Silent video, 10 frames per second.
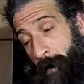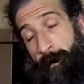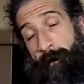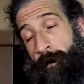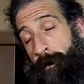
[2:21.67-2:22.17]

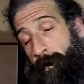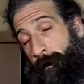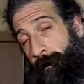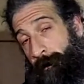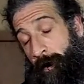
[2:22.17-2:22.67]
And that's all that
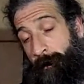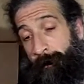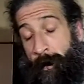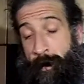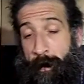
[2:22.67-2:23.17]
can be said.
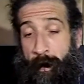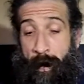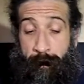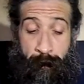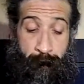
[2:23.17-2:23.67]

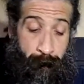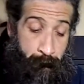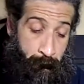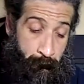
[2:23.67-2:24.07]
Just